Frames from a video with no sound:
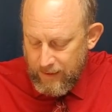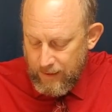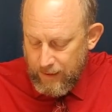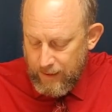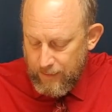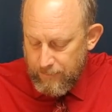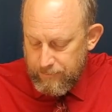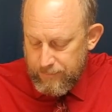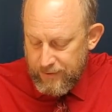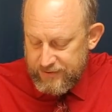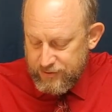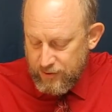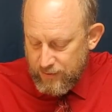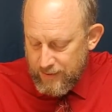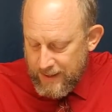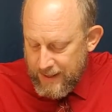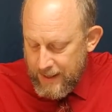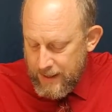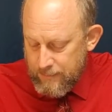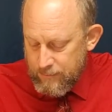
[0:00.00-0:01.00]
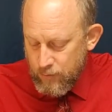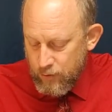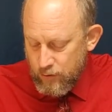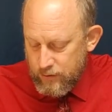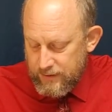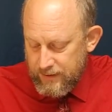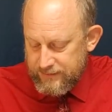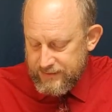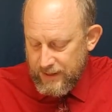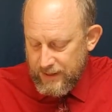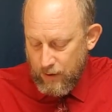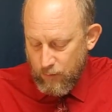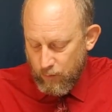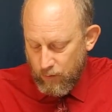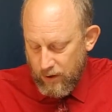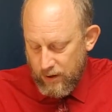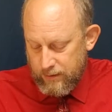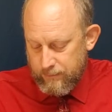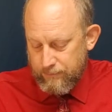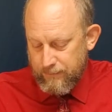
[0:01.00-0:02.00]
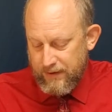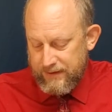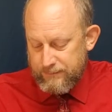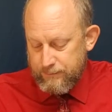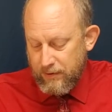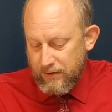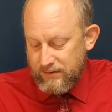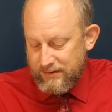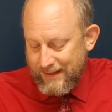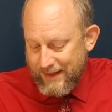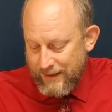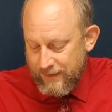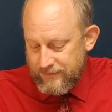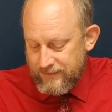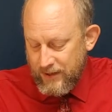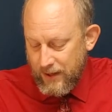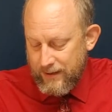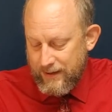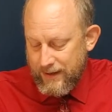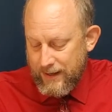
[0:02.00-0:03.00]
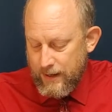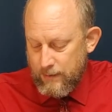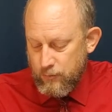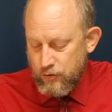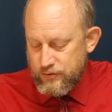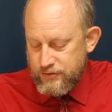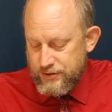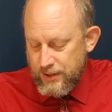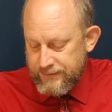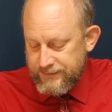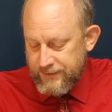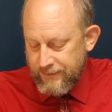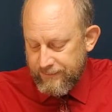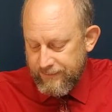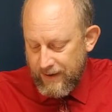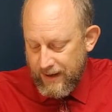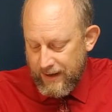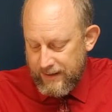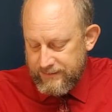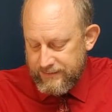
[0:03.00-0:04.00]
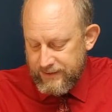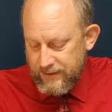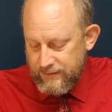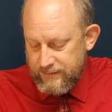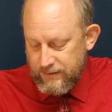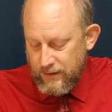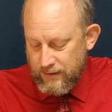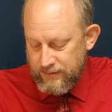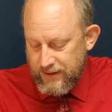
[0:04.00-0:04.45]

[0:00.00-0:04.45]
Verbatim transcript: Uh, but to him who does not work, but believes on him who justifies the,